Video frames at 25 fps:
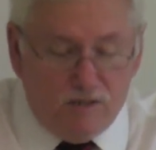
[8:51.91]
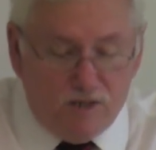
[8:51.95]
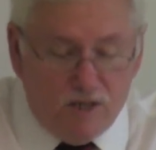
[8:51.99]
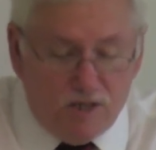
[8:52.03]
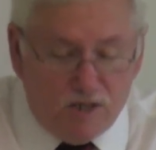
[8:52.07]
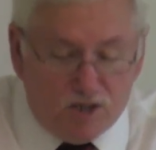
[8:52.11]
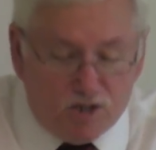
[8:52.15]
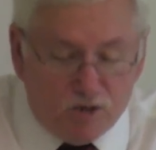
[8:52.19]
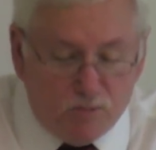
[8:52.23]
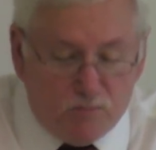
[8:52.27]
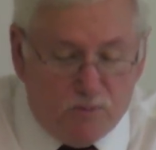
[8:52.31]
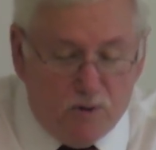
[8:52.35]

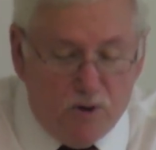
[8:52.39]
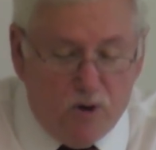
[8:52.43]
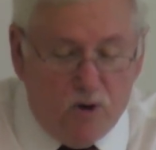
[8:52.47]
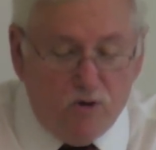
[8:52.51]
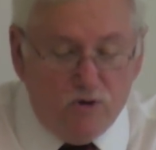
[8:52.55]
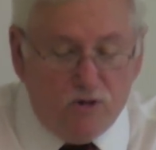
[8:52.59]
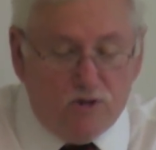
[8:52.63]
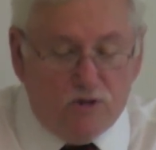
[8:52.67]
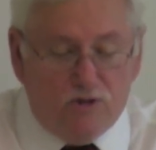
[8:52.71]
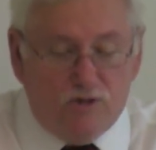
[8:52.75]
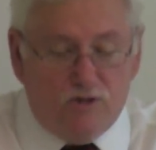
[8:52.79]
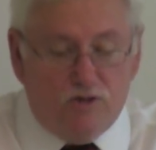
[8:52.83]
is
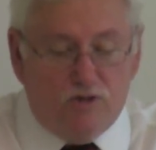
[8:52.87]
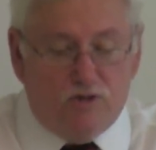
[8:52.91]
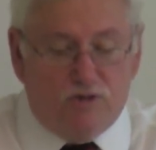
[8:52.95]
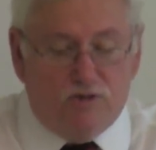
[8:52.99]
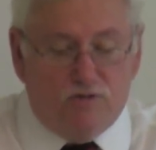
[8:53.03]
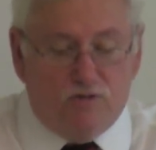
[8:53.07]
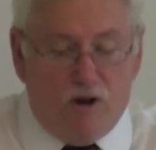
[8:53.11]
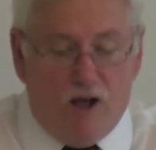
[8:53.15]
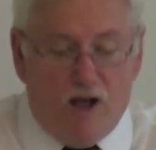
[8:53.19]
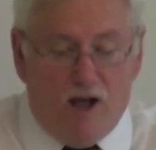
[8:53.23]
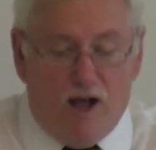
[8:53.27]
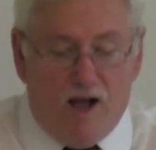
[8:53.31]
supposed to
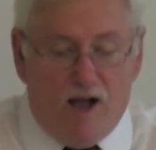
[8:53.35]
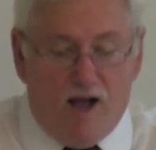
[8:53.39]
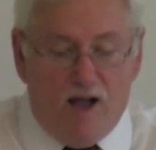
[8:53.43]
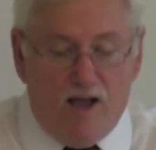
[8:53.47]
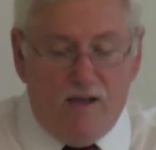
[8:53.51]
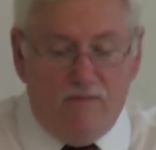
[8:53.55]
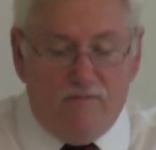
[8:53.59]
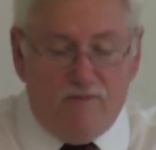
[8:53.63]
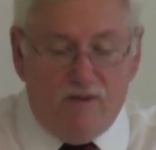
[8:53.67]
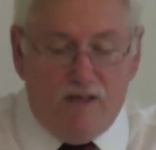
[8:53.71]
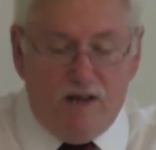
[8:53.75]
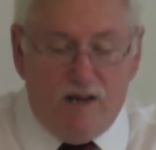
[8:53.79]

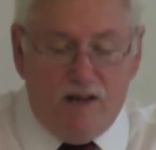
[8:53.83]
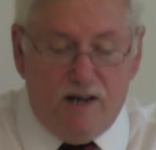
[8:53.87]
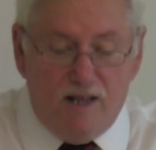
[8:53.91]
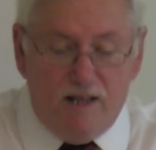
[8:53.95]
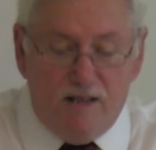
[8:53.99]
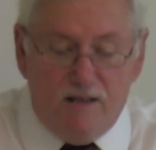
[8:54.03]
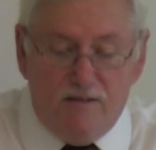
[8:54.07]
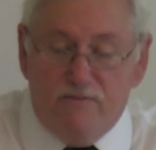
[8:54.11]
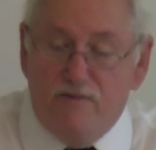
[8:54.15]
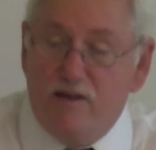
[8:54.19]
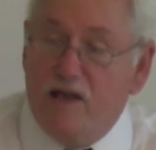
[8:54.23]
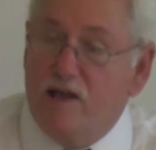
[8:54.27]
strive and
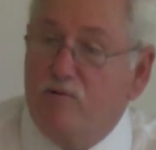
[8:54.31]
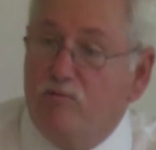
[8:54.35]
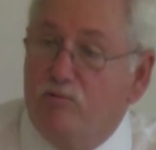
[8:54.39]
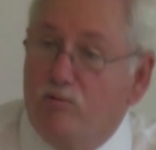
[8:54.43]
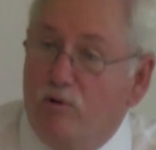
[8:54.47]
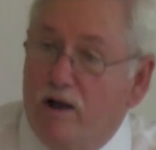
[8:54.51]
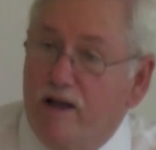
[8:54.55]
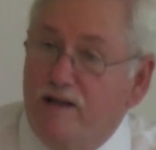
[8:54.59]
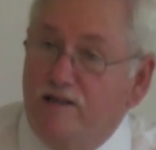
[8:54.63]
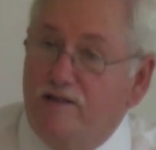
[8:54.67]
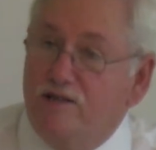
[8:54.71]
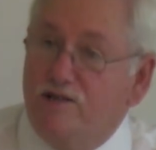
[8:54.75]
live a
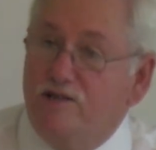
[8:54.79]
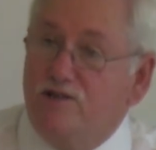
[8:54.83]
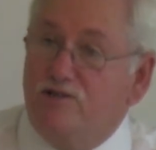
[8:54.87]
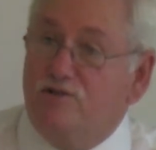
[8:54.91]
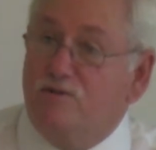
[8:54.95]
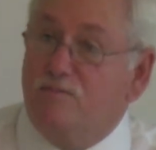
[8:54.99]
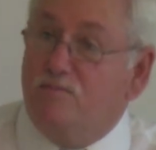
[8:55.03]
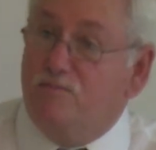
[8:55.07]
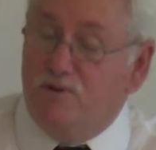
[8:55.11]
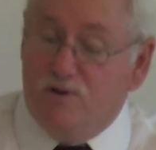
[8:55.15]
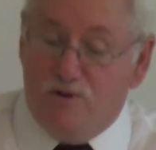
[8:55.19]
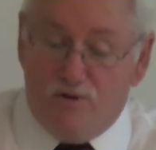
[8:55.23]

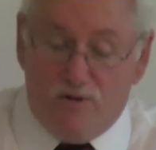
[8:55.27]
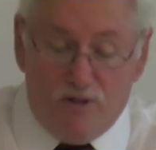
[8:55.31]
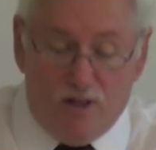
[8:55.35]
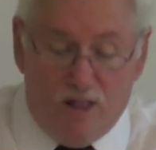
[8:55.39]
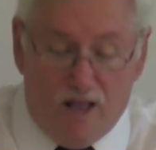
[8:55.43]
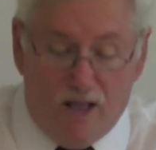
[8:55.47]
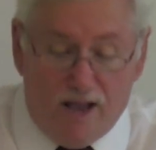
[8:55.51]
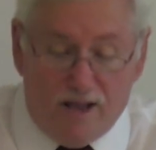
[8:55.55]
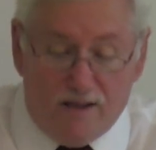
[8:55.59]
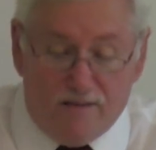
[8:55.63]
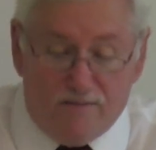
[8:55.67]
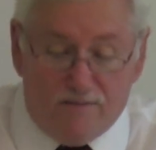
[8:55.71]
righteous and pure
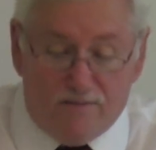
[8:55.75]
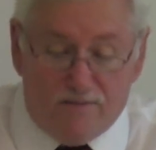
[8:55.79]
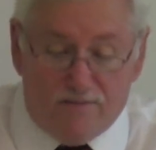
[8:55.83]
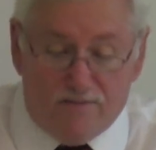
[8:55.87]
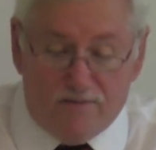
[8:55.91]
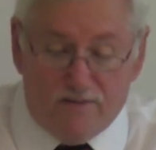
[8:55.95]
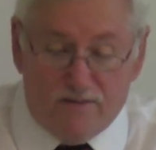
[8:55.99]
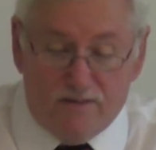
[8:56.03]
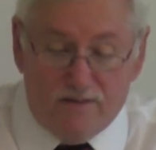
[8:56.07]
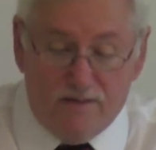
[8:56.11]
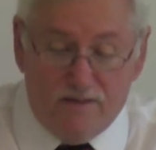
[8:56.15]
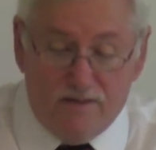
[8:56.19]

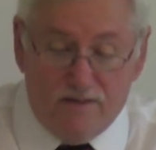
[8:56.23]
life.